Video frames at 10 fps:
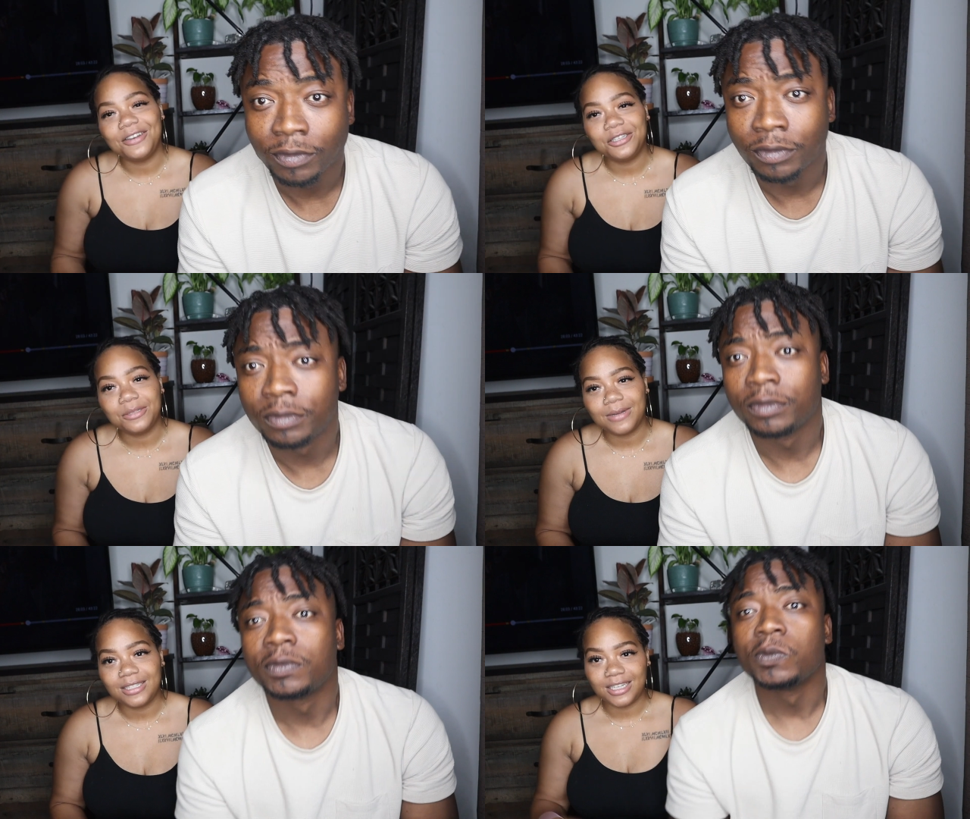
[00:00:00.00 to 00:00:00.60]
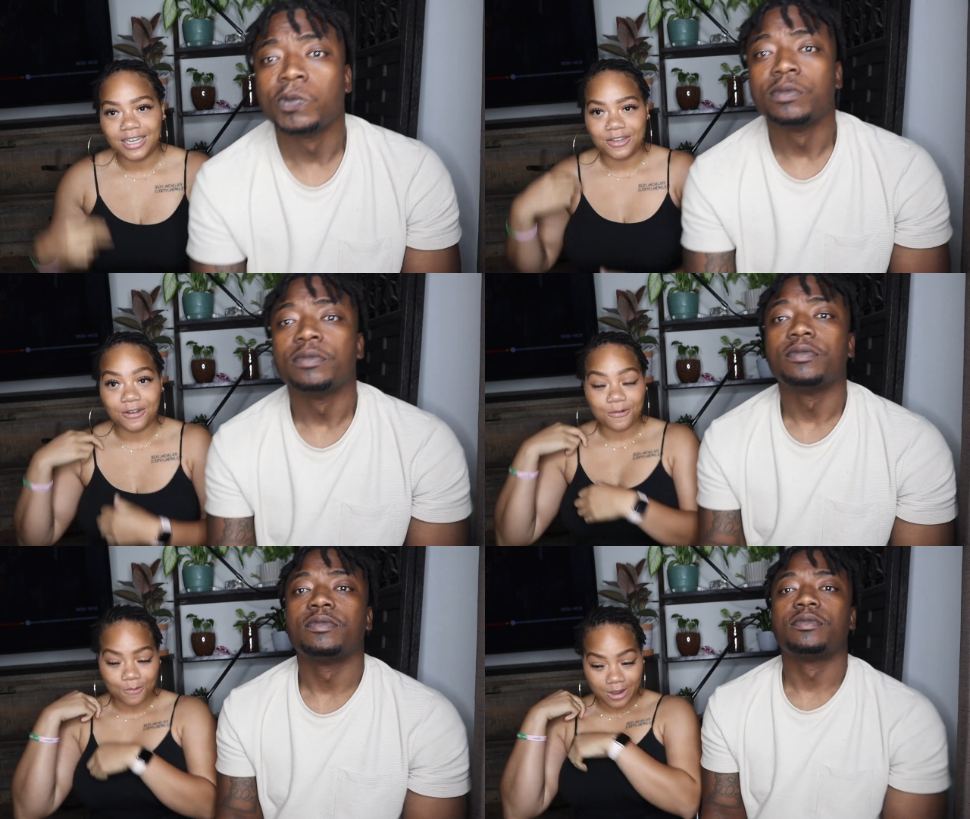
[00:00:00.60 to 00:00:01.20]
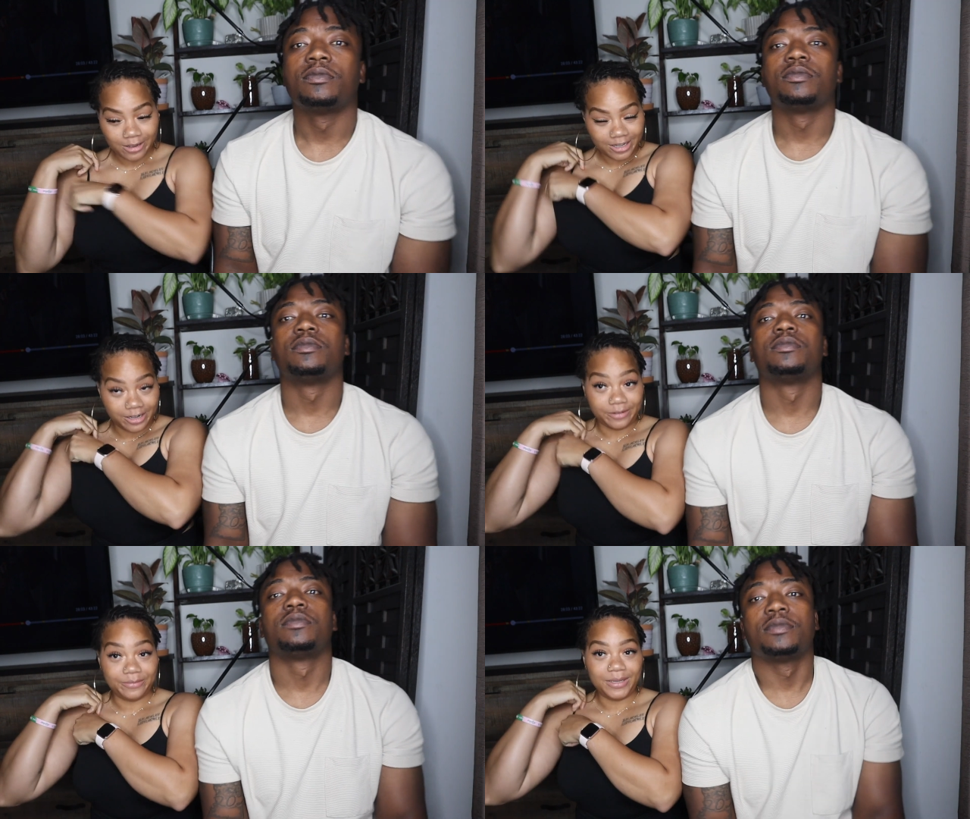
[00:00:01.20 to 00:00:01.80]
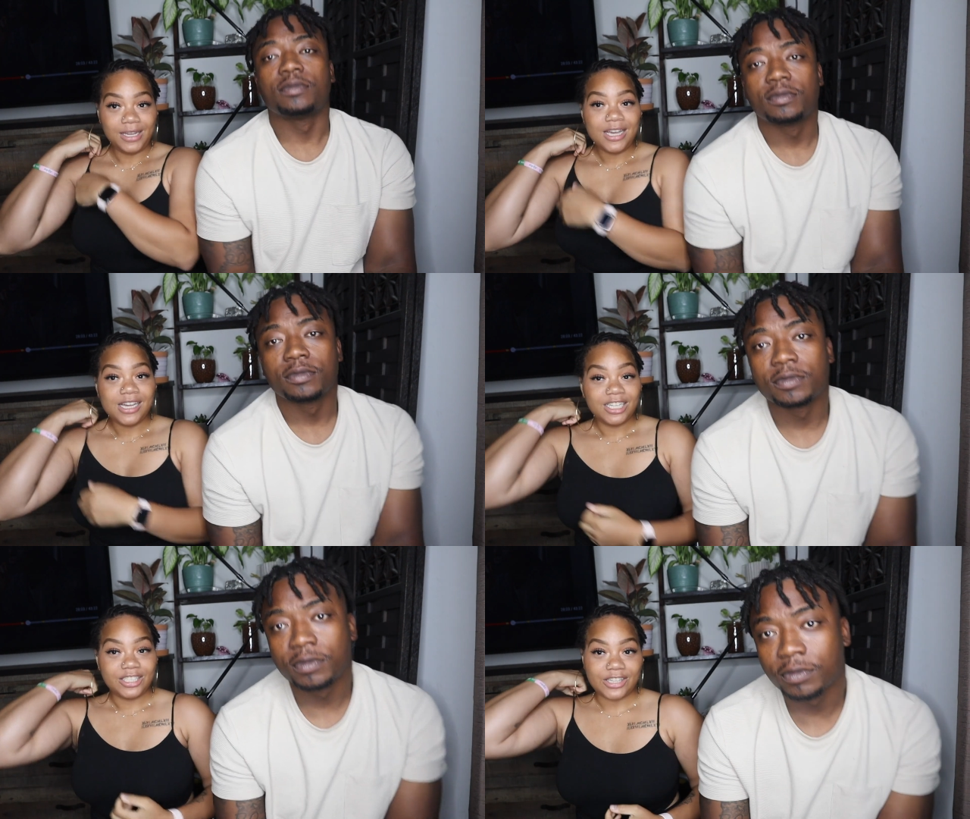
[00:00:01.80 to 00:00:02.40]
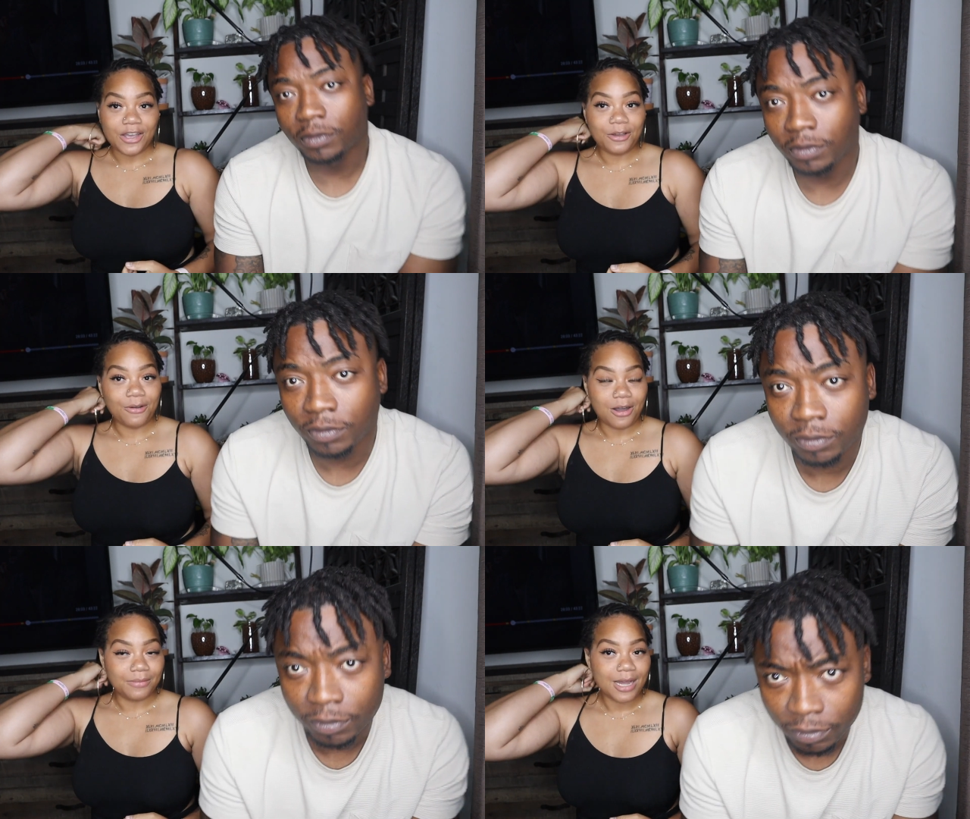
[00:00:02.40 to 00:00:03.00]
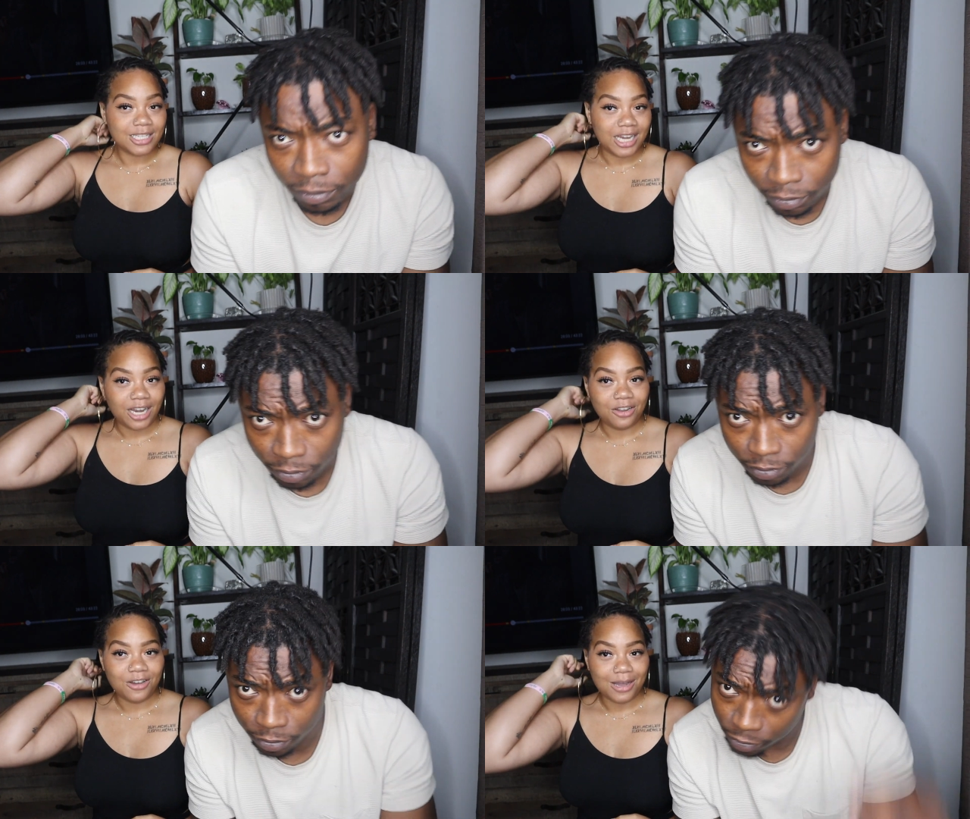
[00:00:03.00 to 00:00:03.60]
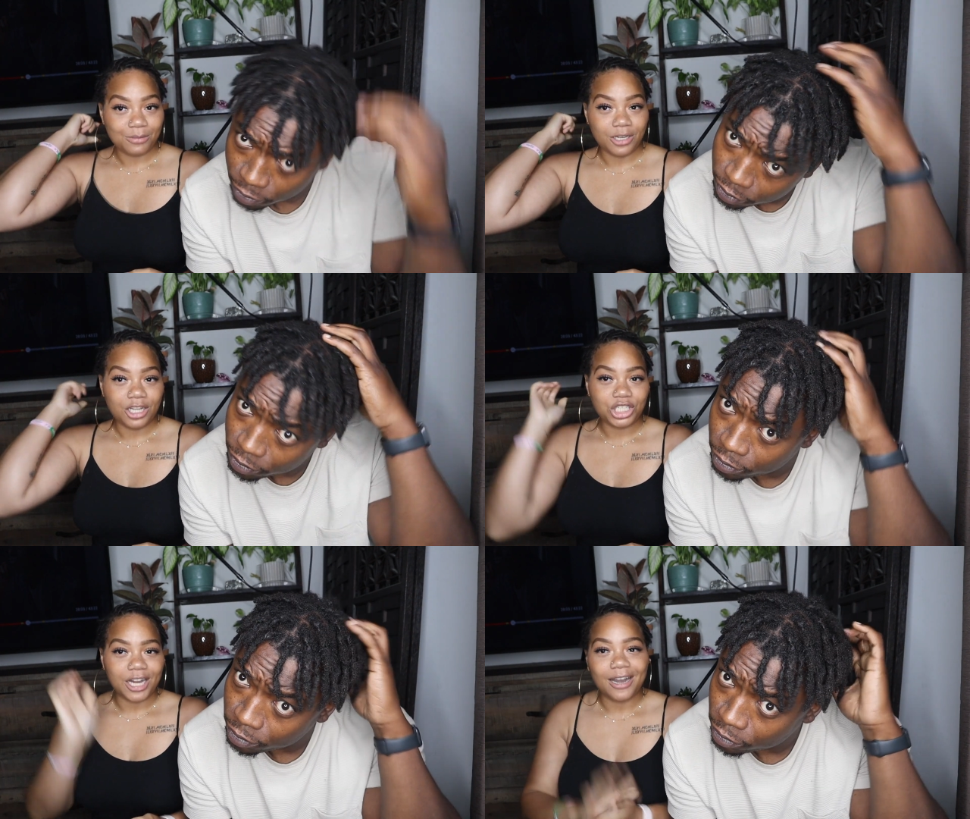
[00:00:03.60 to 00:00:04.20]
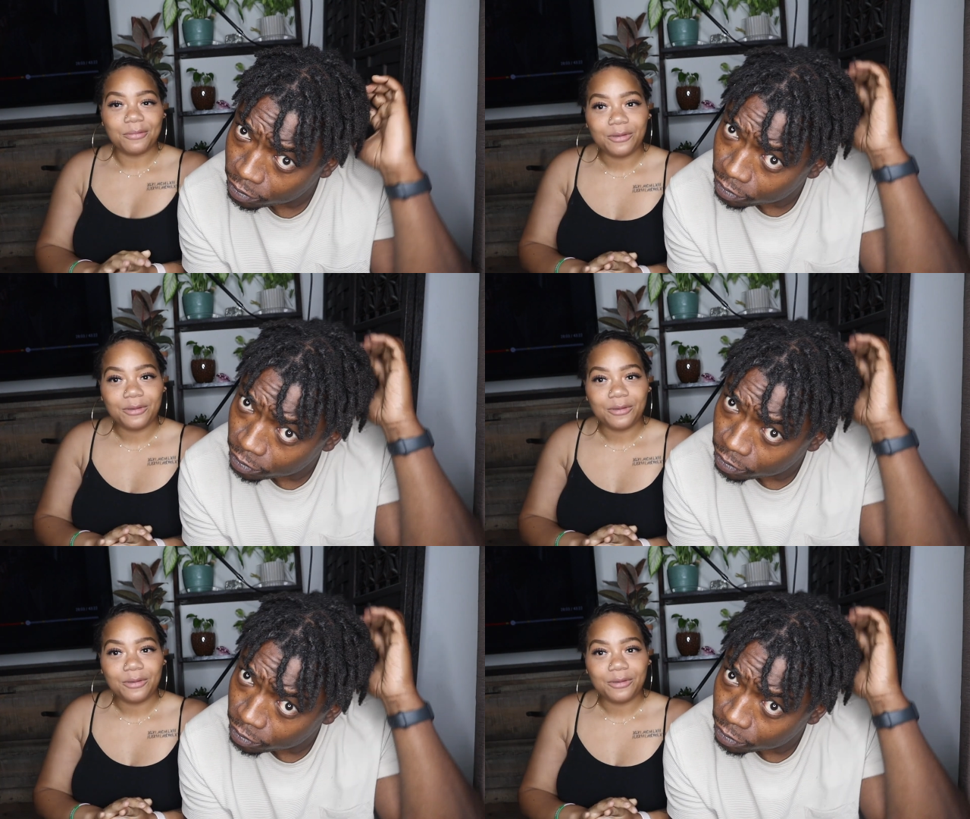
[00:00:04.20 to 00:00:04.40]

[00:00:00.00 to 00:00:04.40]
Speaker 1: you're new to my channel, welcome. So on my channel, I'm gonna try to